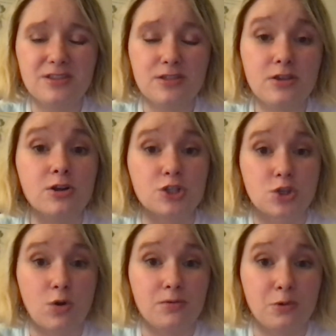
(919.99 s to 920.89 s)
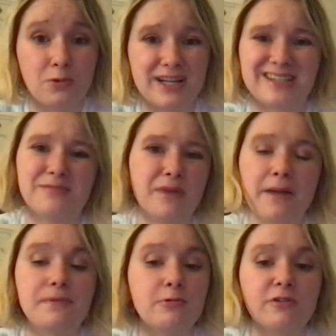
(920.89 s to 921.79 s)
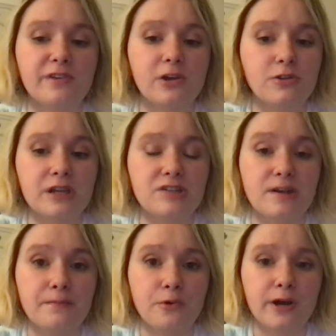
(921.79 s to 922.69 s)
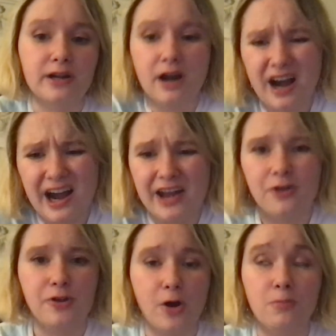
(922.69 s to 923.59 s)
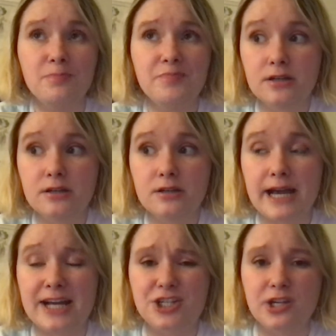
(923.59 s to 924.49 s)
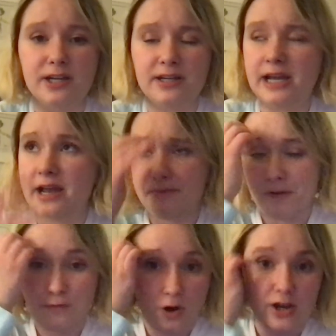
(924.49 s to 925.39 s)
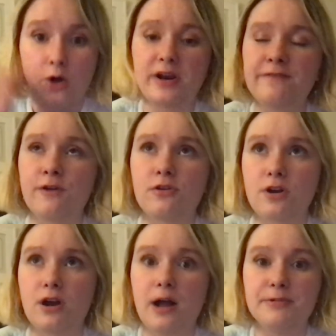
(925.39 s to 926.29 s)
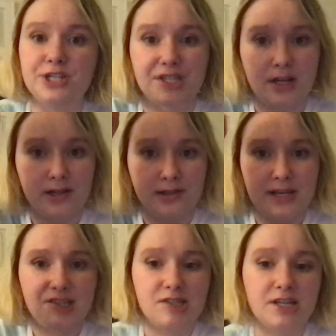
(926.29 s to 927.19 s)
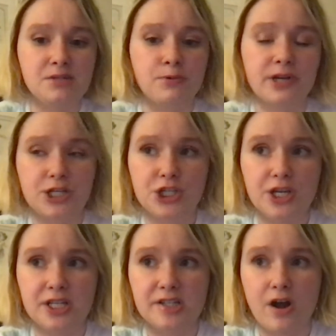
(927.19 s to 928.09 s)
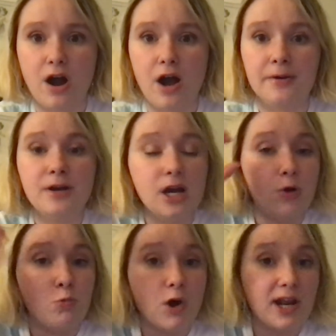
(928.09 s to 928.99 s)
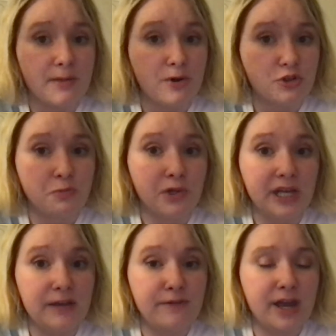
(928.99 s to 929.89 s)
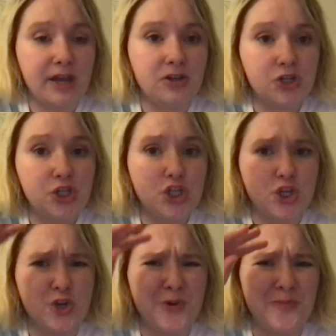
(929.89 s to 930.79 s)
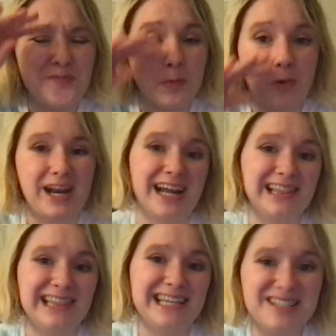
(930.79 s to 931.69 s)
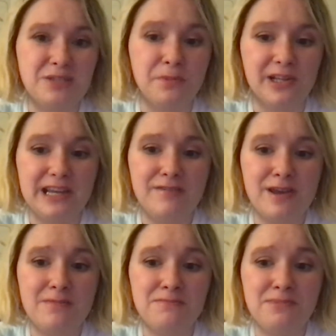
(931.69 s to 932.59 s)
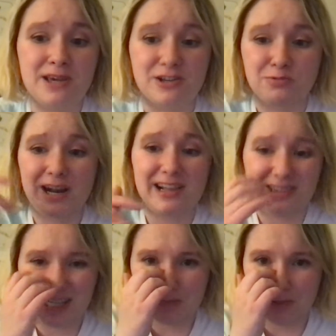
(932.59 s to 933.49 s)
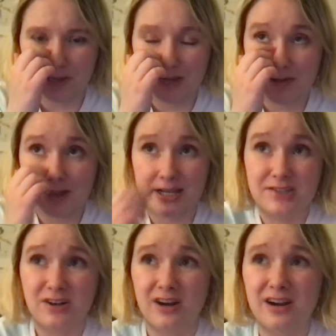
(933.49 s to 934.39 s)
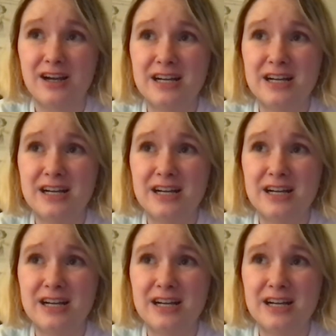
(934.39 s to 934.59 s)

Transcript: the reason might be revealed at some point. I don't know. Actually, and before I go any further, I'm just going to list these predictions on what I most believe in to what I least believe in, because what I least believe in, I